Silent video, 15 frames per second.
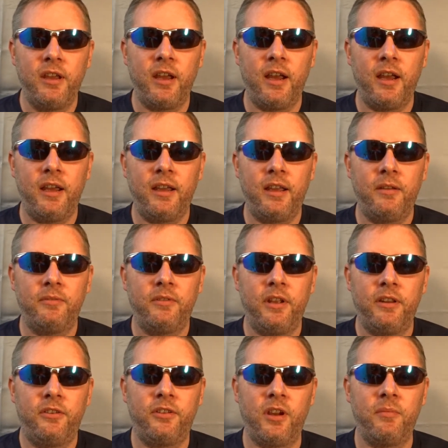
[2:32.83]

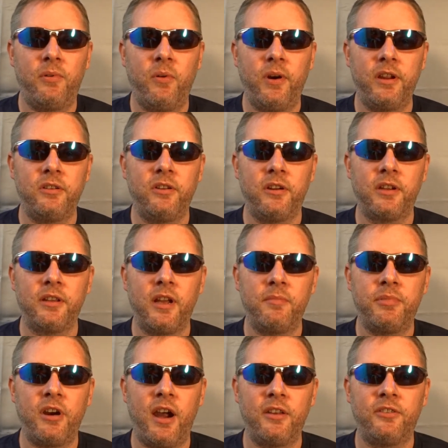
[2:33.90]
At some point during
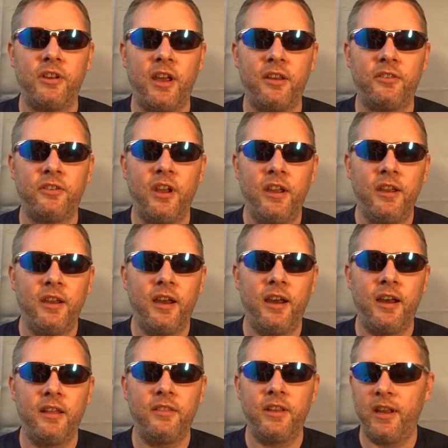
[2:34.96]
that process,
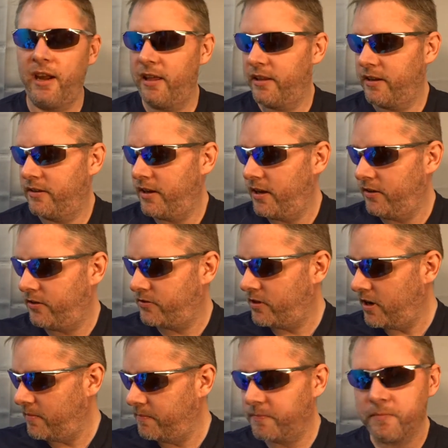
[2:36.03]
the LED
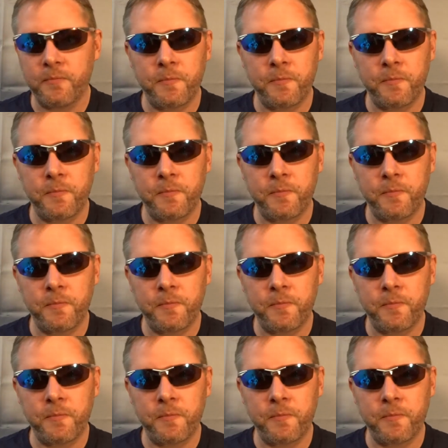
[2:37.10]
strip,